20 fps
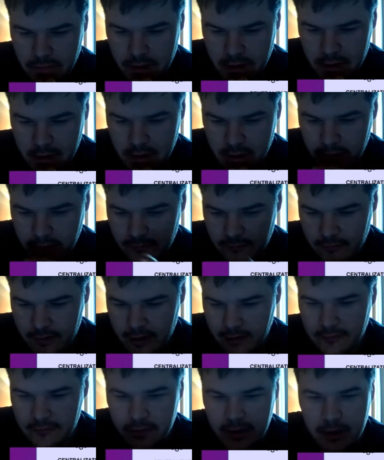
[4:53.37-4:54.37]

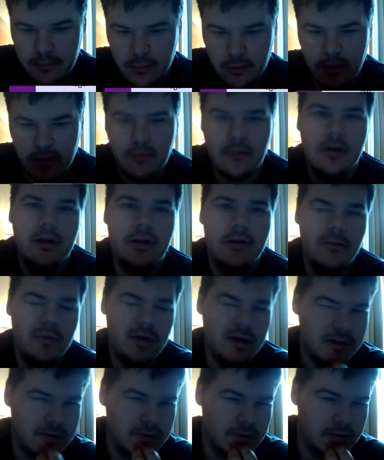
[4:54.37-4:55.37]
if Libra really
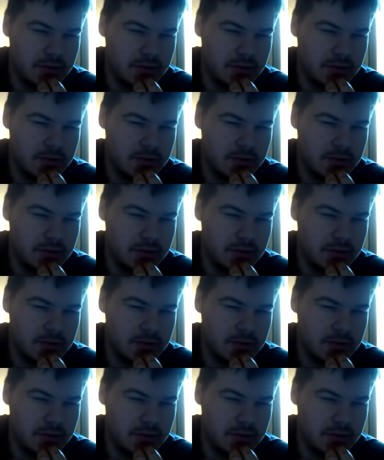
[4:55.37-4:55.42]
was